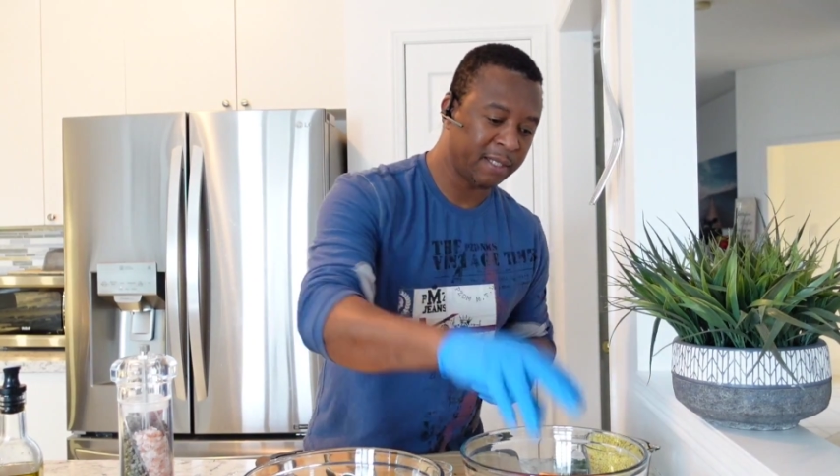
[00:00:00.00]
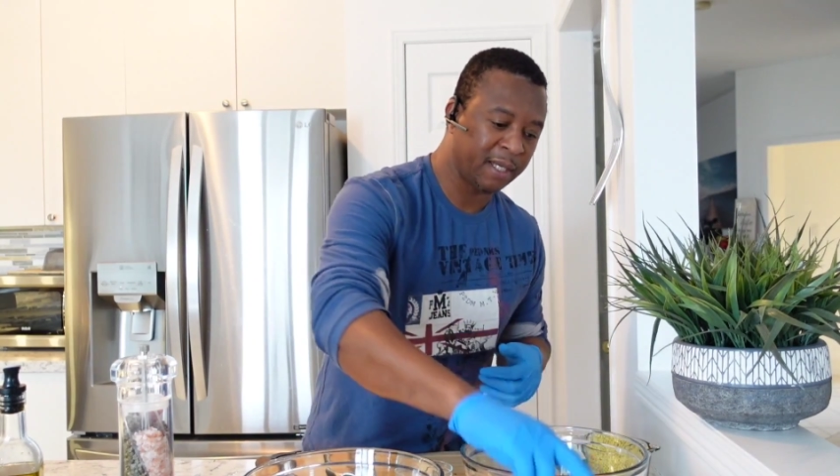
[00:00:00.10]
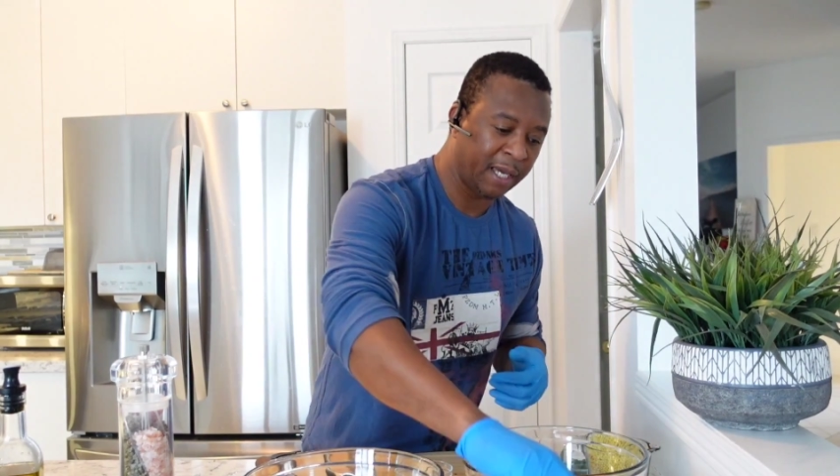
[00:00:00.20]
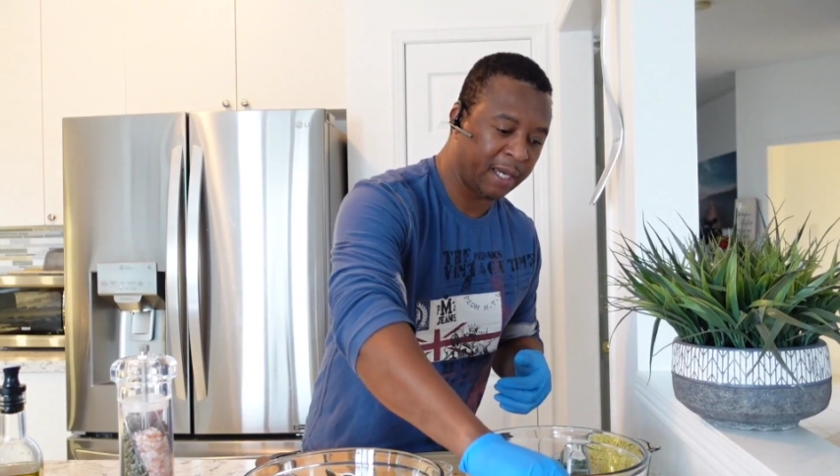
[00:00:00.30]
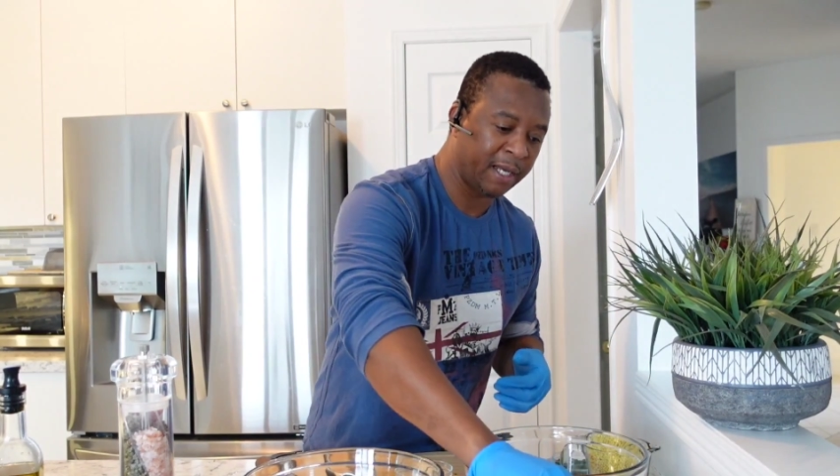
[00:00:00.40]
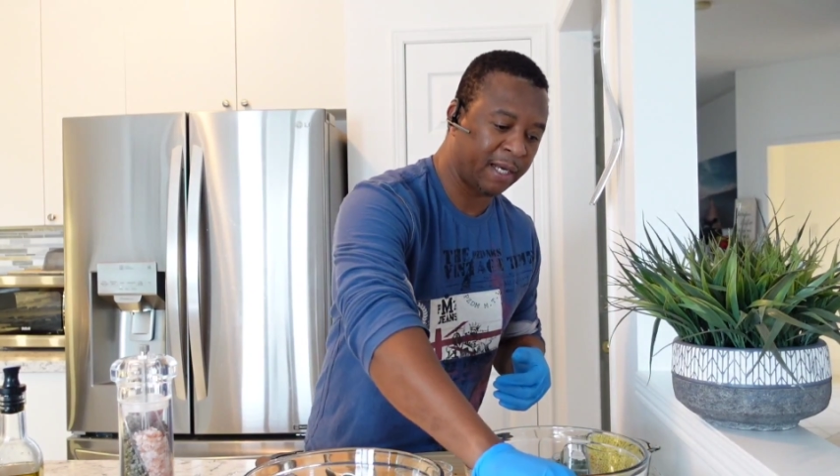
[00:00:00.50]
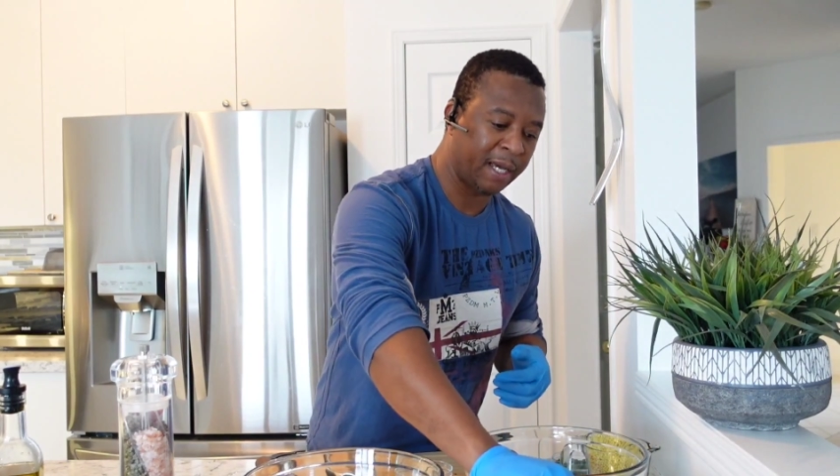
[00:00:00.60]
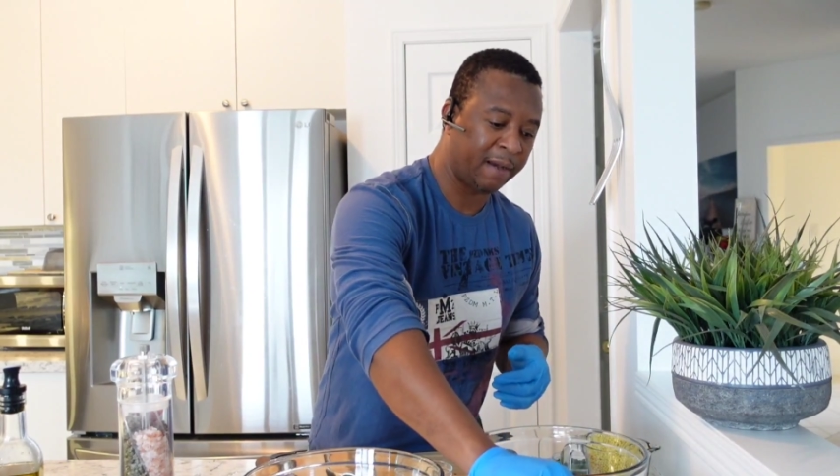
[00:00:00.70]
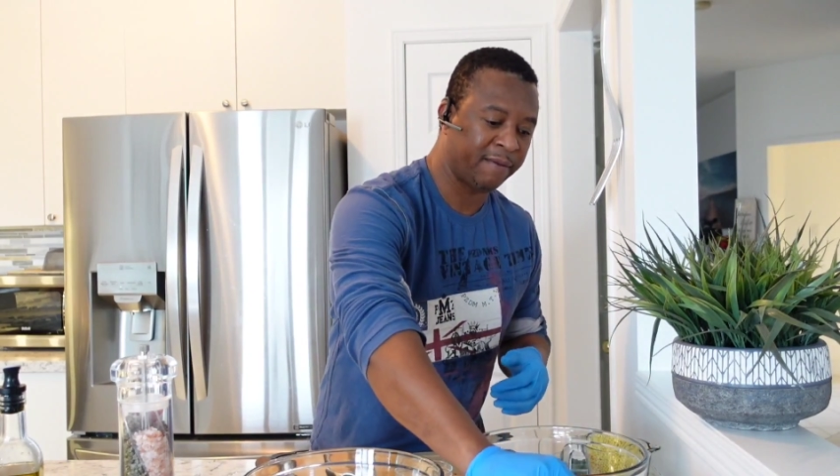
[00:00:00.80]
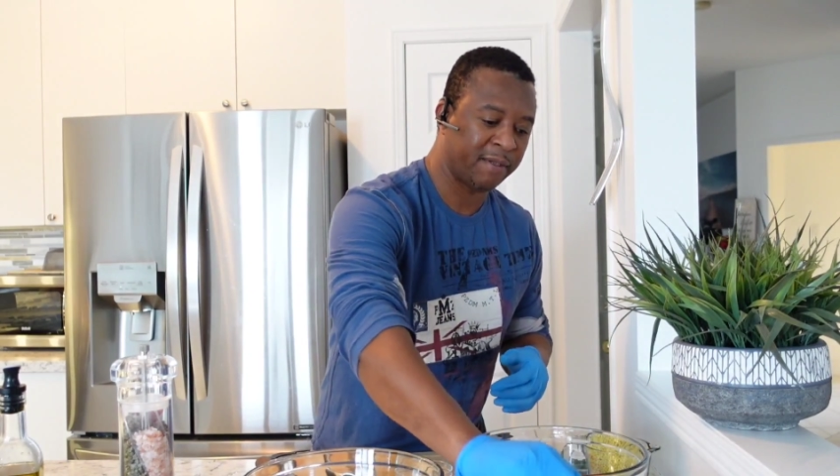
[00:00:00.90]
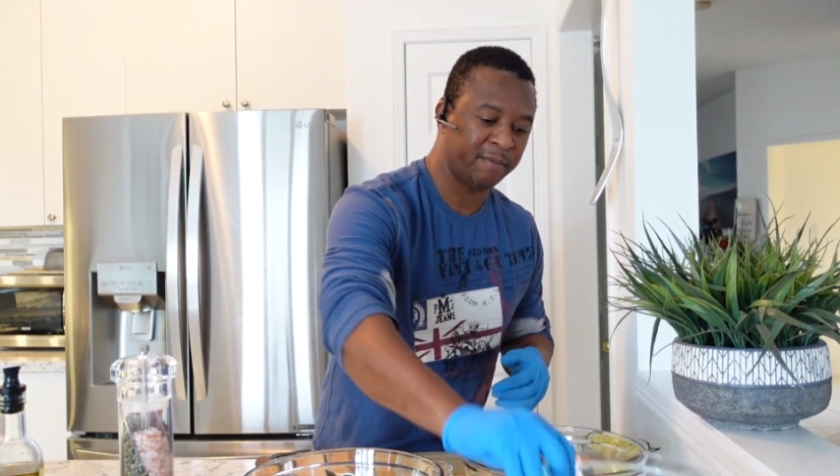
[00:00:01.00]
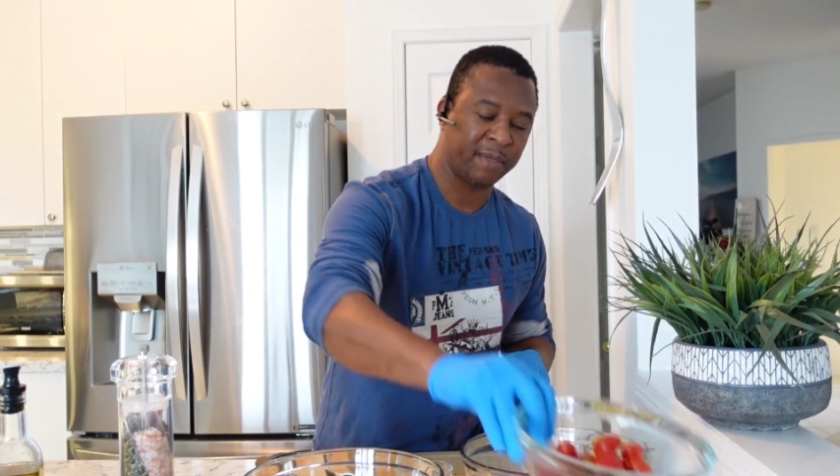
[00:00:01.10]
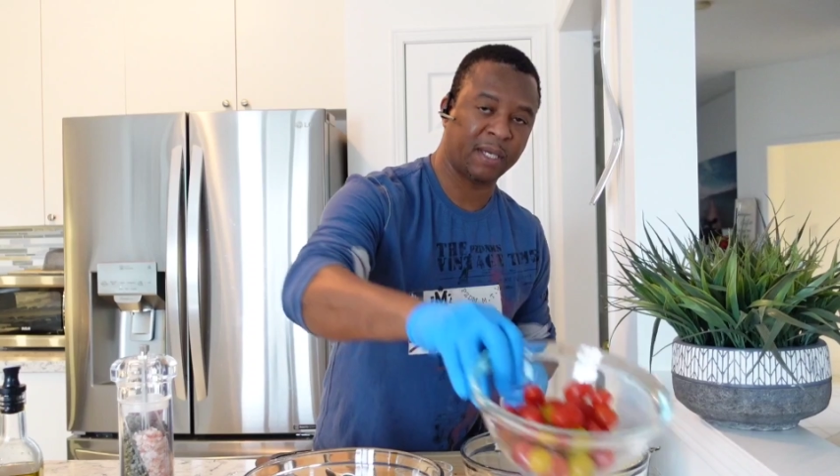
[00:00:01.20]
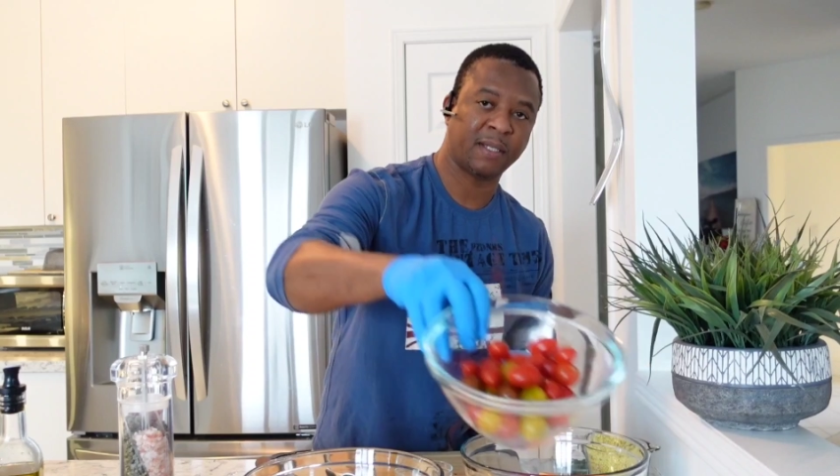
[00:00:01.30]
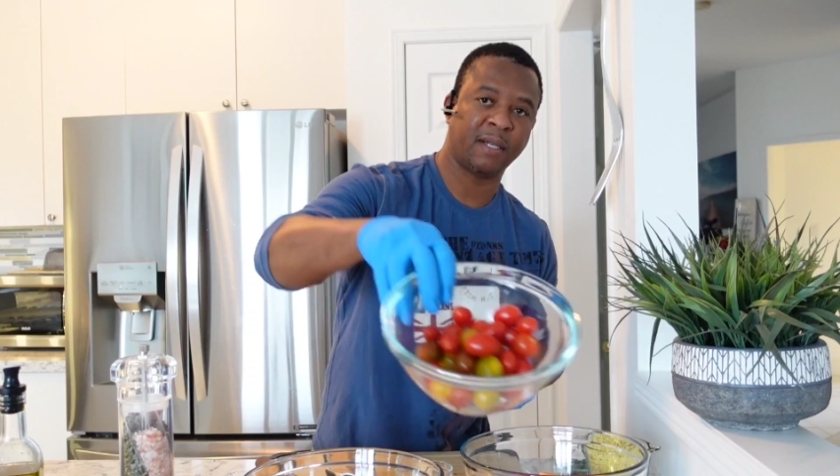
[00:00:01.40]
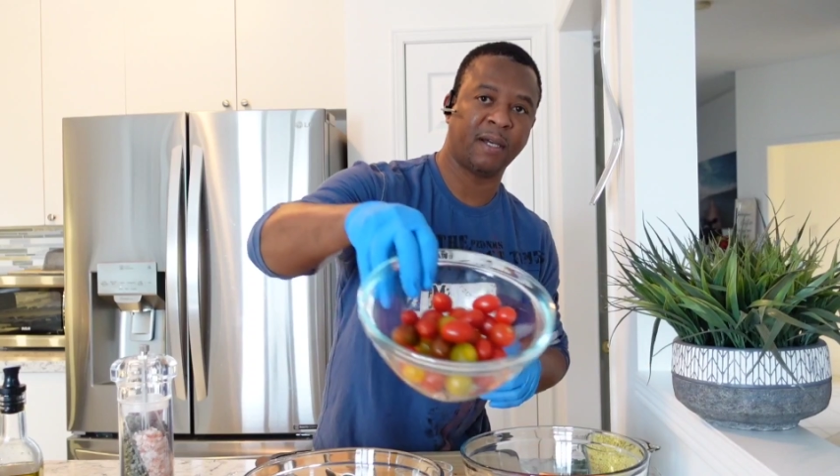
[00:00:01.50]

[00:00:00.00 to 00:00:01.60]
and I have some mixed